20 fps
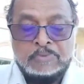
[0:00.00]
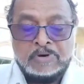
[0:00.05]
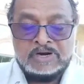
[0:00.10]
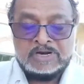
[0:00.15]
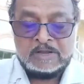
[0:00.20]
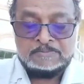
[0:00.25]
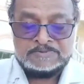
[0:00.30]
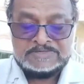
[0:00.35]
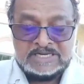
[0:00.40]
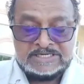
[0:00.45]

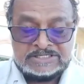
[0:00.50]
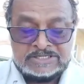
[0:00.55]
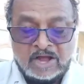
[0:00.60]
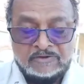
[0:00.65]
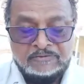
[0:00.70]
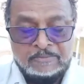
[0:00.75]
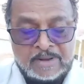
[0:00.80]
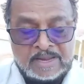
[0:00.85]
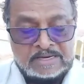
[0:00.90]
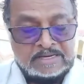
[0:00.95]
Perhaps this
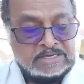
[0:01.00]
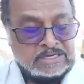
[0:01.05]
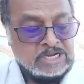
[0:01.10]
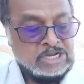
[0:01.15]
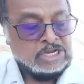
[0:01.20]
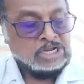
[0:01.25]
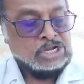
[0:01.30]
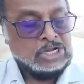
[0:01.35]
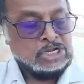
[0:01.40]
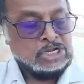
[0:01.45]
government
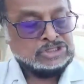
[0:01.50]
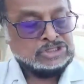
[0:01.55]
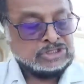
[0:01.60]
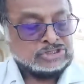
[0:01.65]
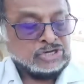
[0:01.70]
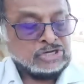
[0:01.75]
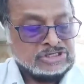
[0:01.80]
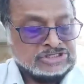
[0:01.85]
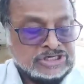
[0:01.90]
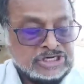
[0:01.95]

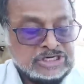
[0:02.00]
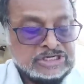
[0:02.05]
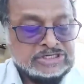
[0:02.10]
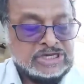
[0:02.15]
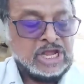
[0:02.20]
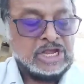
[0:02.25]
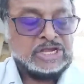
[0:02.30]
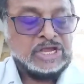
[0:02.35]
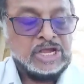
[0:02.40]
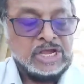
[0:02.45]
should
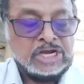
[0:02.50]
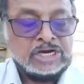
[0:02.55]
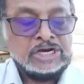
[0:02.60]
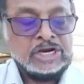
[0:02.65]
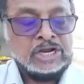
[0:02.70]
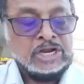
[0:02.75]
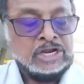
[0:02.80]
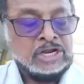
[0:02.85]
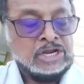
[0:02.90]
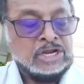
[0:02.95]
consider
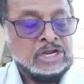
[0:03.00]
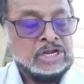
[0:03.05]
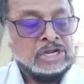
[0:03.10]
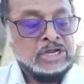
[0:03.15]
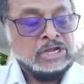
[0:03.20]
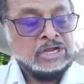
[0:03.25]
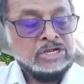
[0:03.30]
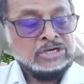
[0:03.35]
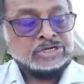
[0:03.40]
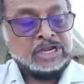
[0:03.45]

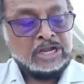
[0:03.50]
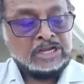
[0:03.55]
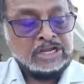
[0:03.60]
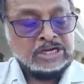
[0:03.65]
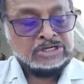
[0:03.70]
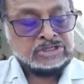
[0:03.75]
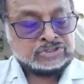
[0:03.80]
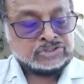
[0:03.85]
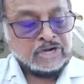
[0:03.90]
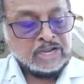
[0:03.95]

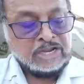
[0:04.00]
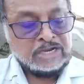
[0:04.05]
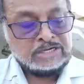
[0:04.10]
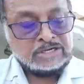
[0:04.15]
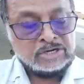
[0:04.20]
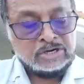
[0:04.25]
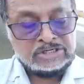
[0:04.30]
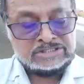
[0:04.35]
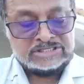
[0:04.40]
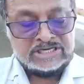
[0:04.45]
taking
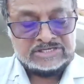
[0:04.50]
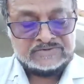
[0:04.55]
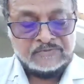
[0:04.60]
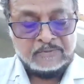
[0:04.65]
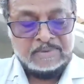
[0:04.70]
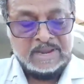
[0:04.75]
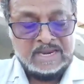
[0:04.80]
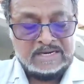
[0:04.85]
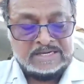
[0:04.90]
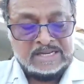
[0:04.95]
trained
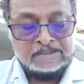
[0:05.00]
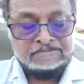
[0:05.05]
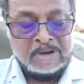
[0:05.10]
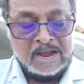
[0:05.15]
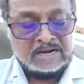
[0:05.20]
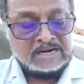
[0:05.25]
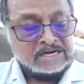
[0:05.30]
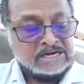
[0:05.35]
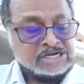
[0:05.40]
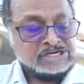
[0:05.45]
nurses from
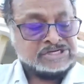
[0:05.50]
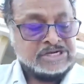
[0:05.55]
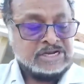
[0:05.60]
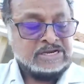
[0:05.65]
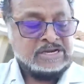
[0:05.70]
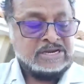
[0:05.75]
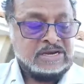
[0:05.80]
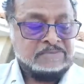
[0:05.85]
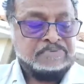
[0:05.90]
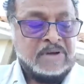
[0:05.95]
Haiti,
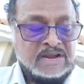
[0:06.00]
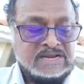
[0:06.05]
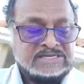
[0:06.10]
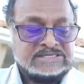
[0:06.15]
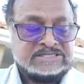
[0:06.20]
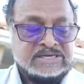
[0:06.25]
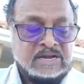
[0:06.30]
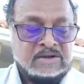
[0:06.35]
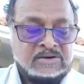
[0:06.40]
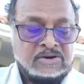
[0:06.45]
Bangladesh, India, and
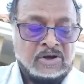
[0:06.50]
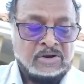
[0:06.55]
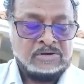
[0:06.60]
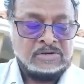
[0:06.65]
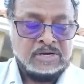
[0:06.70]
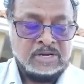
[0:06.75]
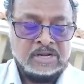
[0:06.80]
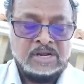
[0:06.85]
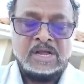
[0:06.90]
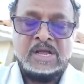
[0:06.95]
Pakistan
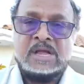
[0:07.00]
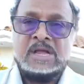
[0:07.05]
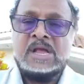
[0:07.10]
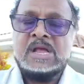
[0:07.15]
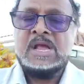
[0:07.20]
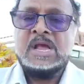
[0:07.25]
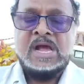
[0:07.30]
under